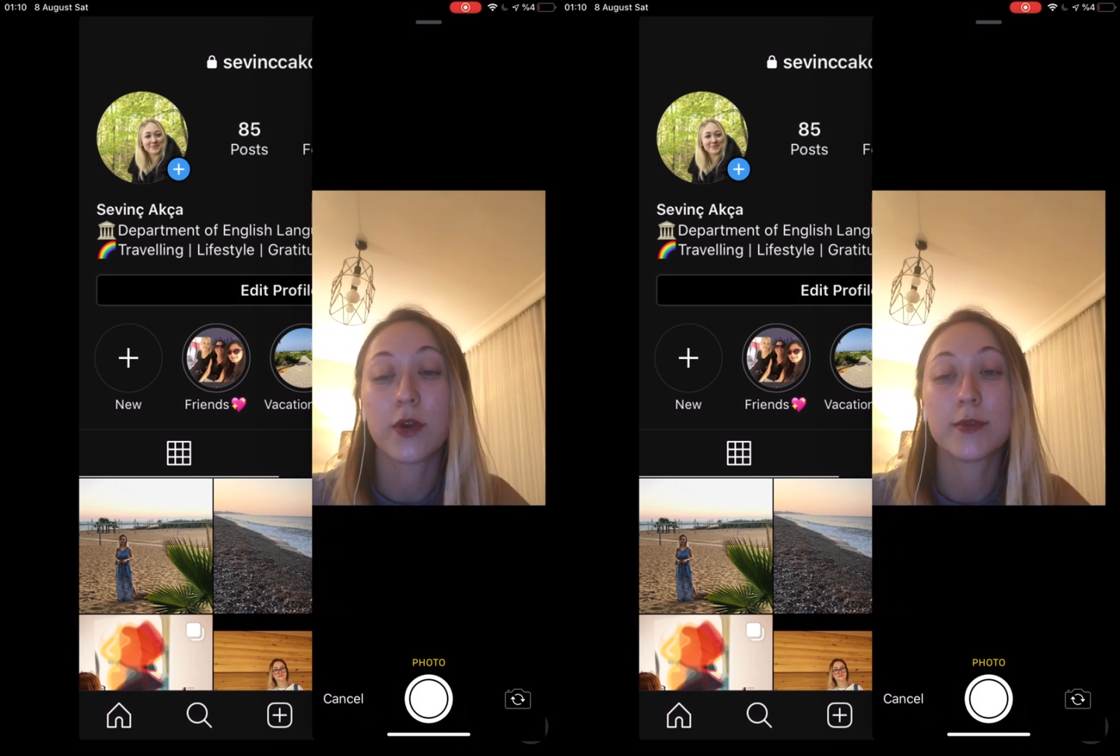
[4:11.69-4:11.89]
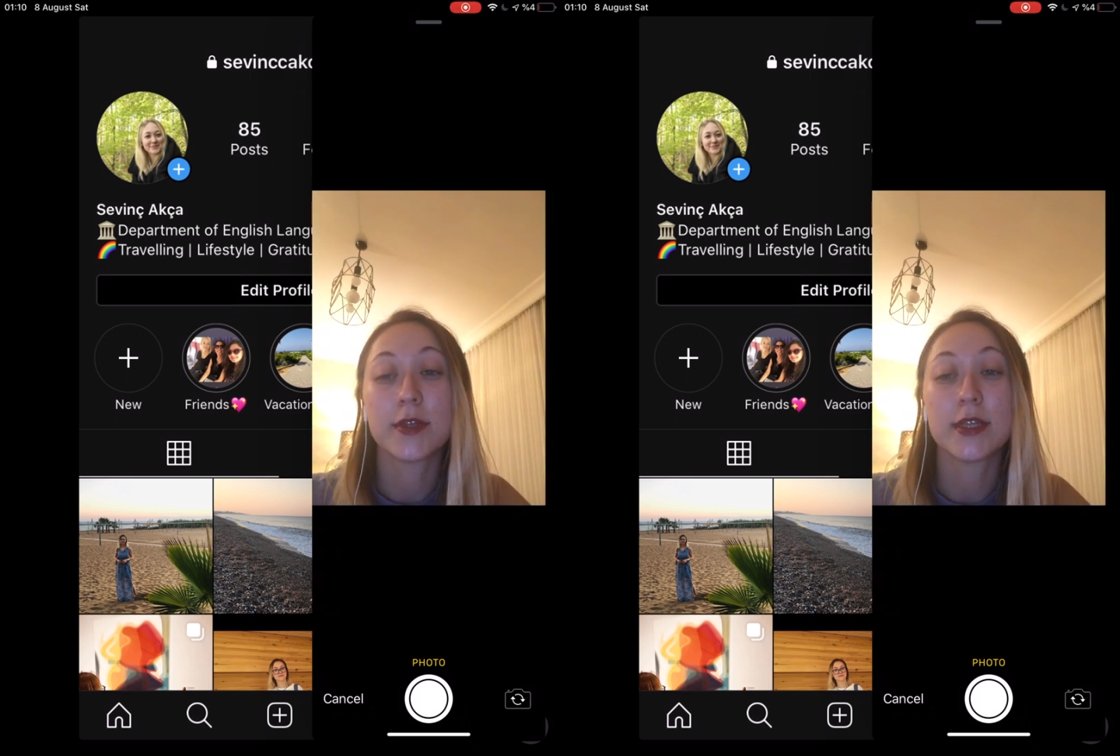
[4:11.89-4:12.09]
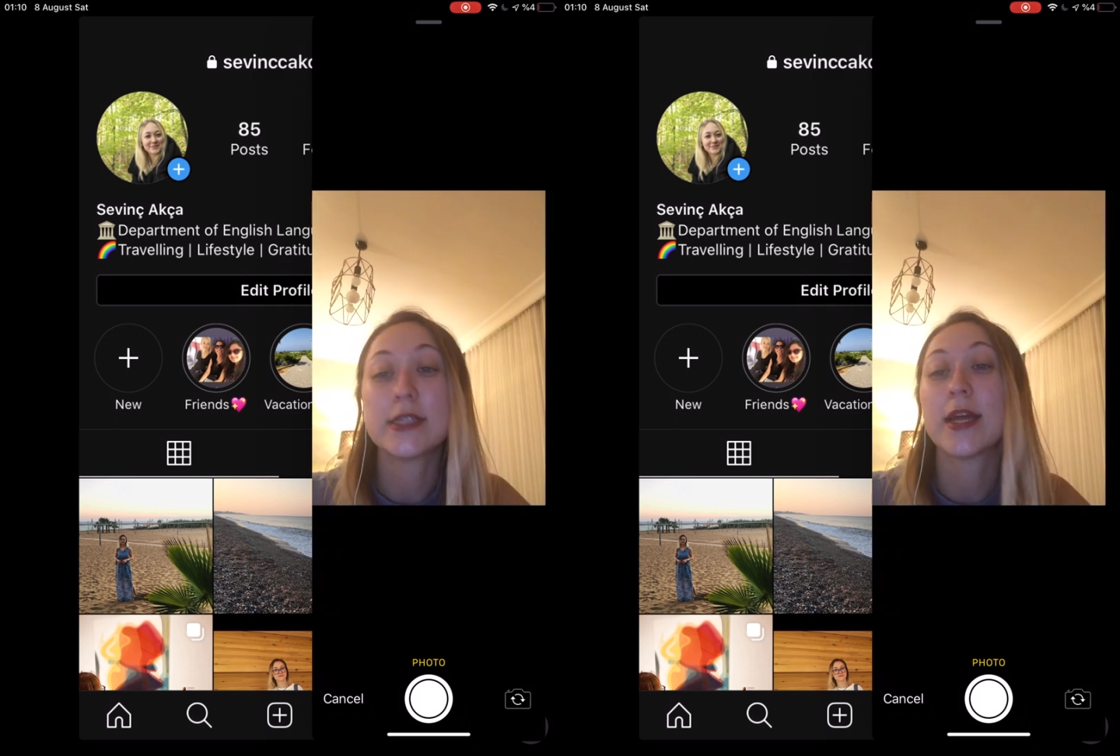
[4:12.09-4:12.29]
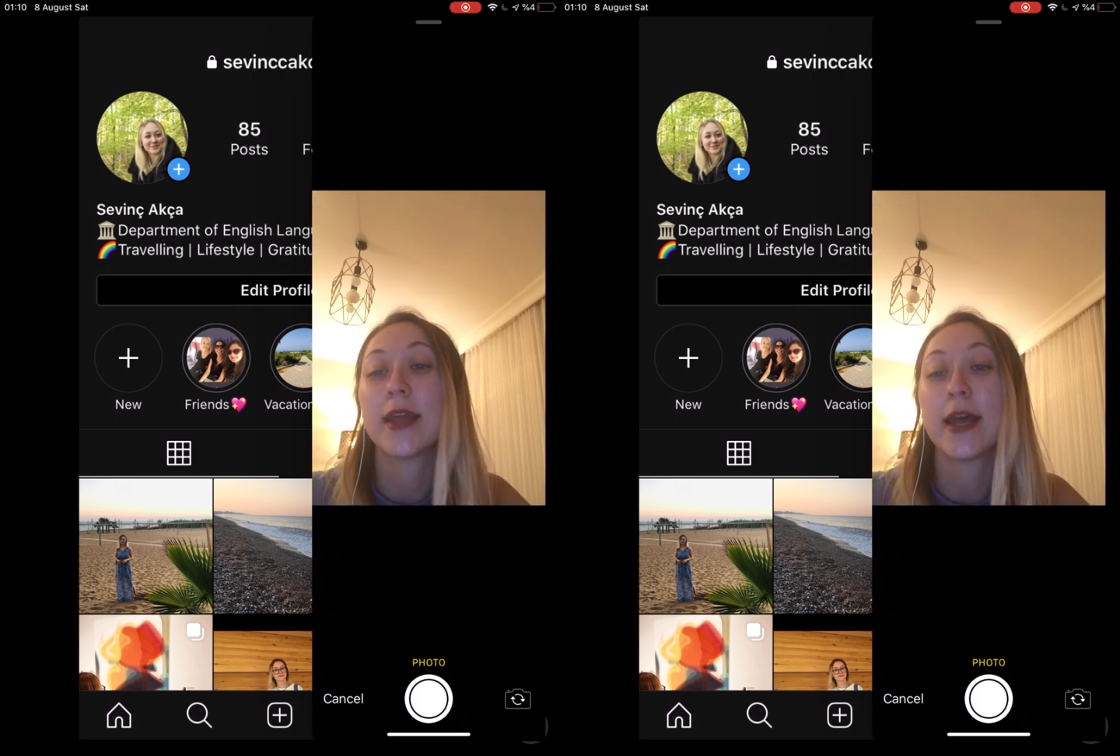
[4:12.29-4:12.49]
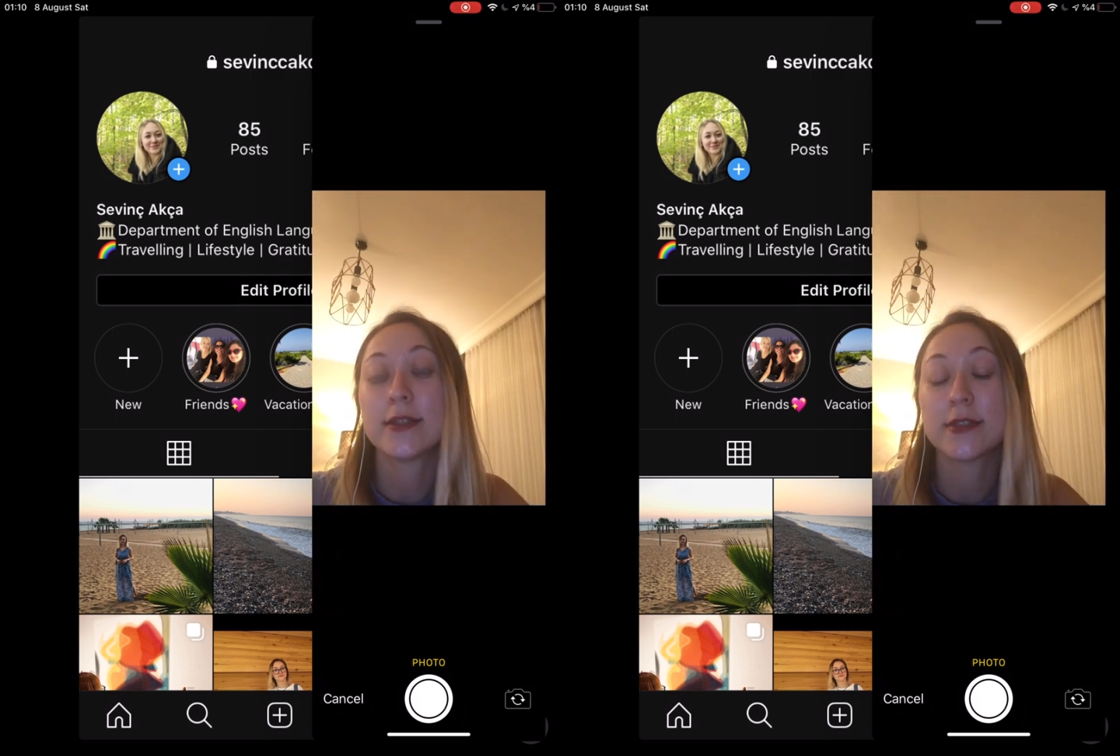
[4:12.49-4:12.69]
the list at
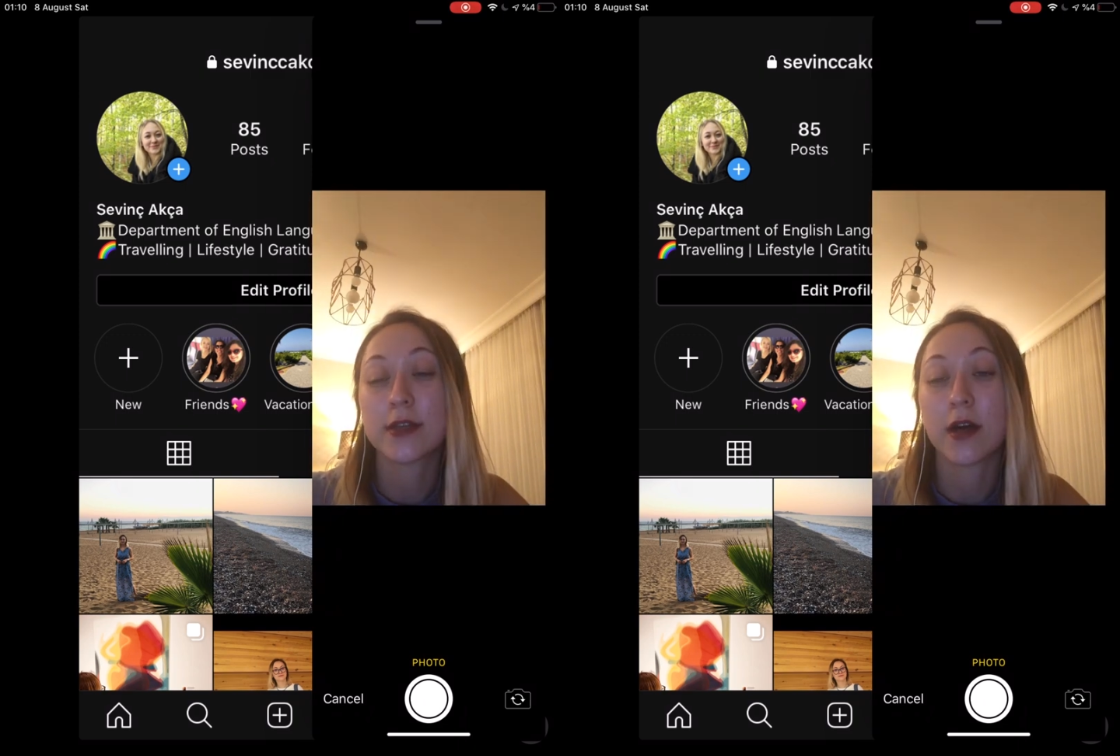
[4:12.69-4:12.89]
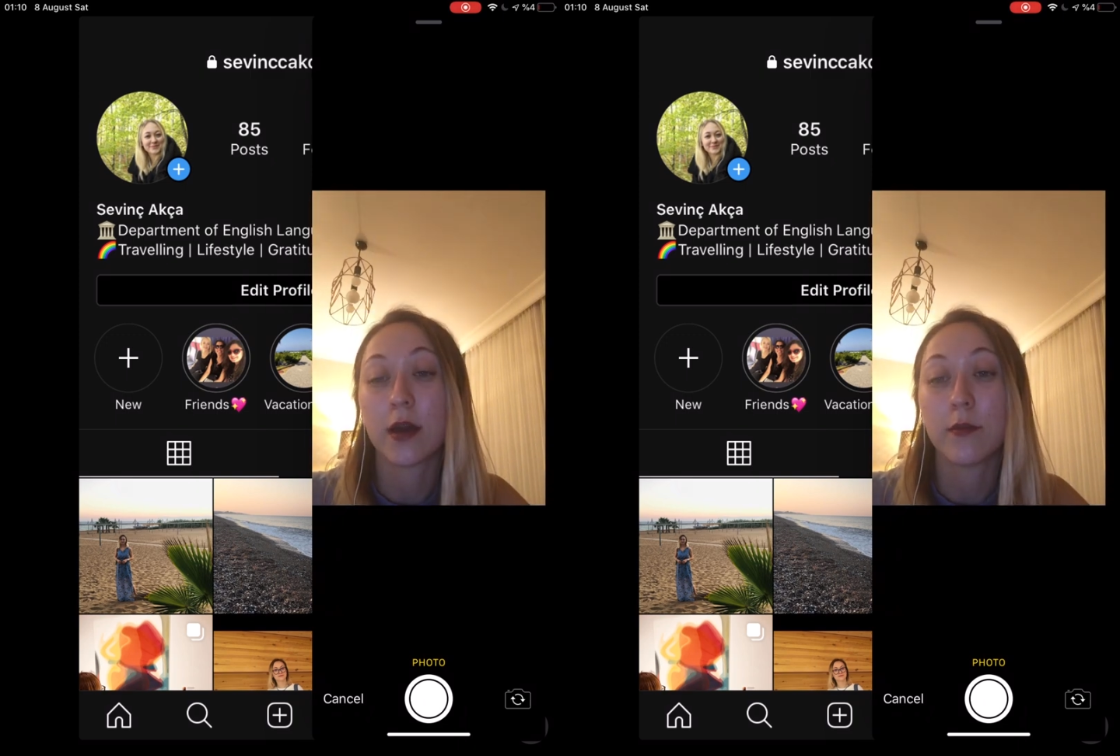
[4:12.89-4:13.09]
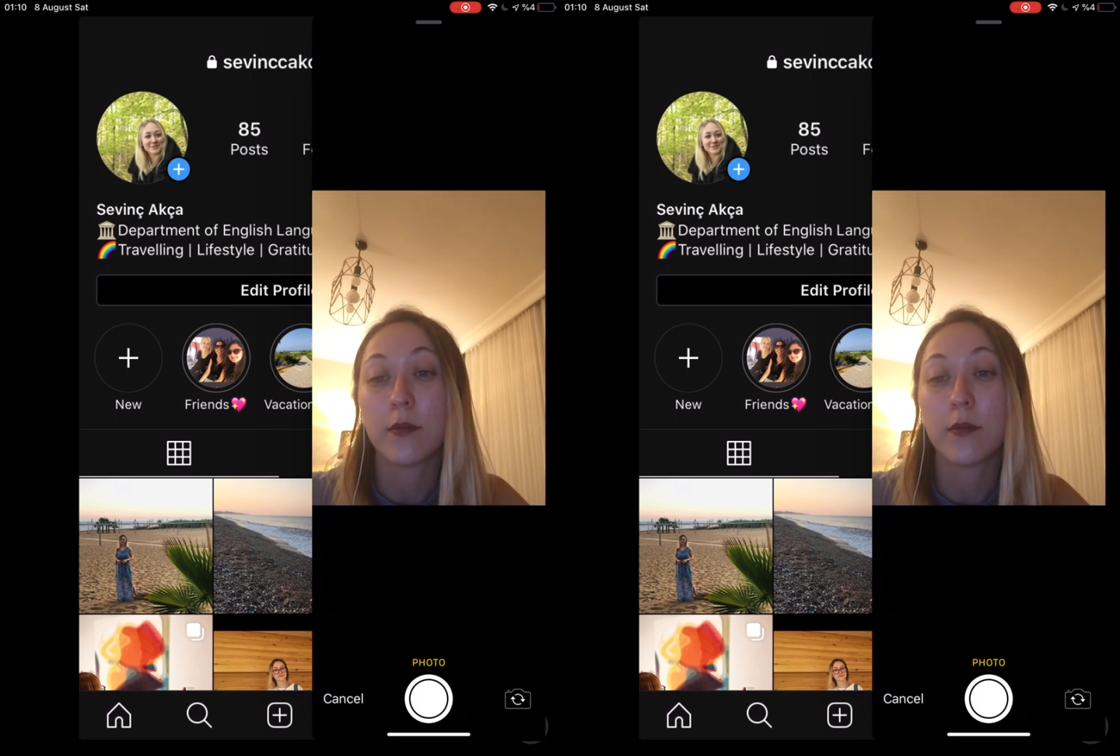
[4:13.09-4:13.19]
any time.